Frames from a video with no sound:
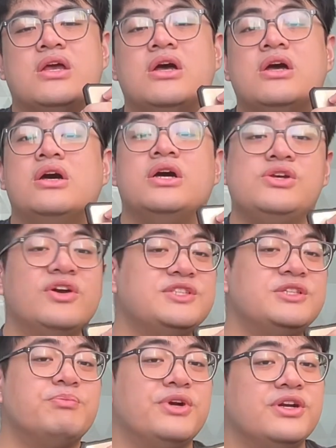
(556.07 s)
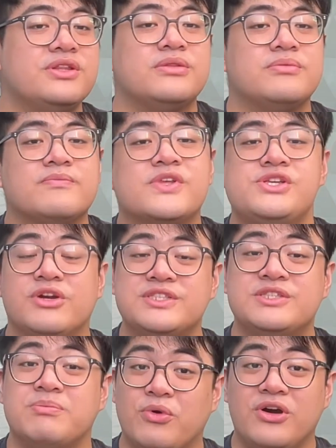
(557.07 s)
Your support
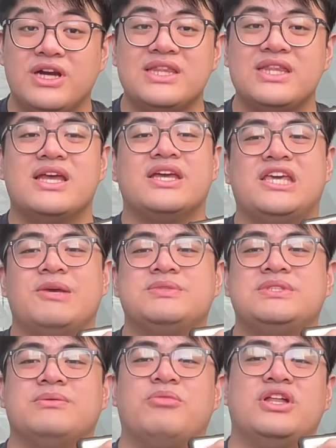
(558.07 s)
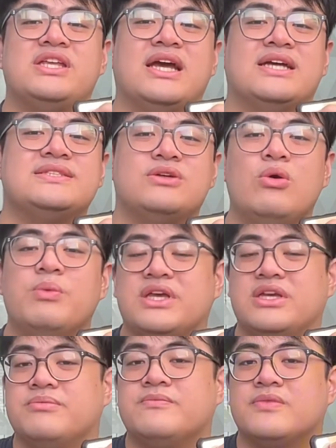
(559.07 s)
keeps the podcast going.
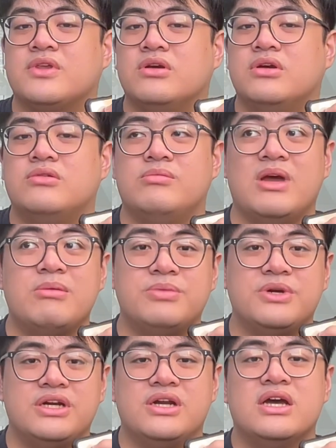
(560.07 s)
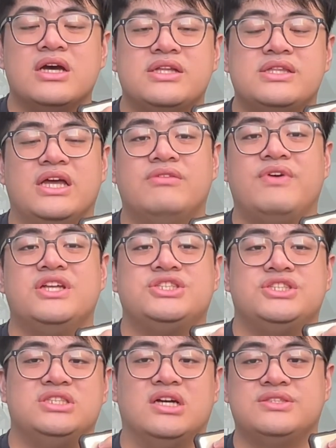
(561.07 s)
Remember, the adventure
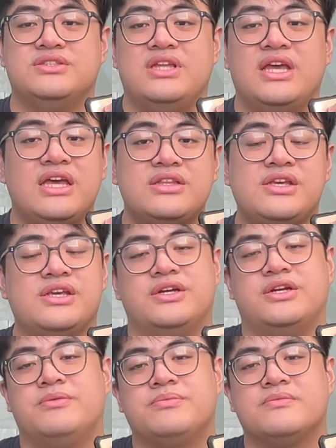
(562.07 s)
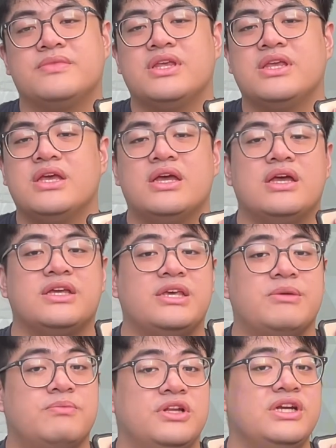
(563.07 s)
doesn't end here. Keep
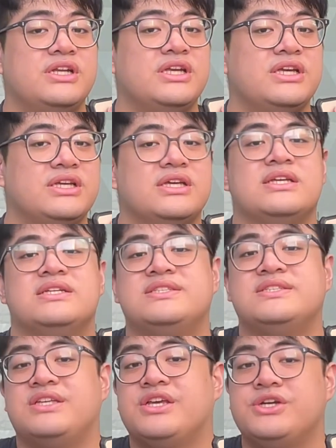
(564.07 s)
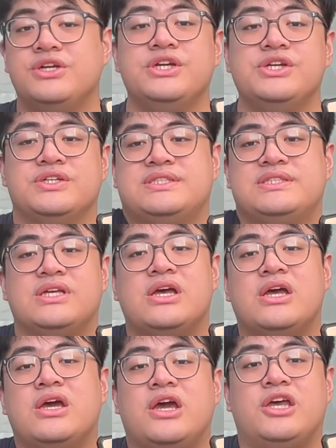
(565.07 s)
learning, stay curious,
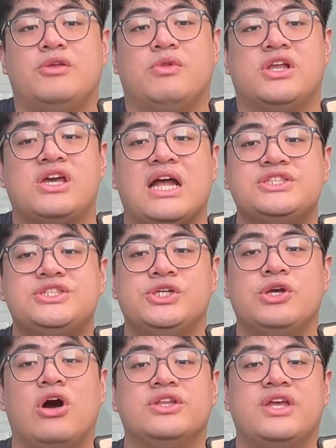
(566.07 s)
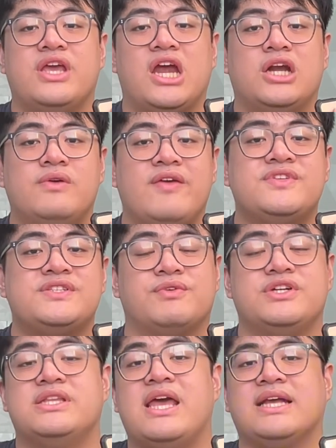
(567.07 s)
and we'll catch you on the airwaves for the
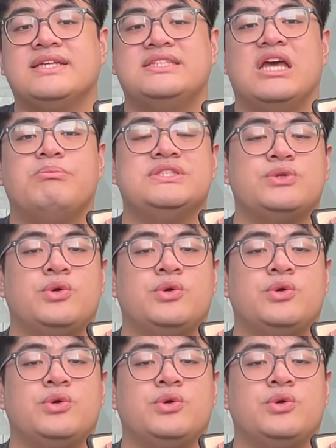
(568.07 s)
next episode.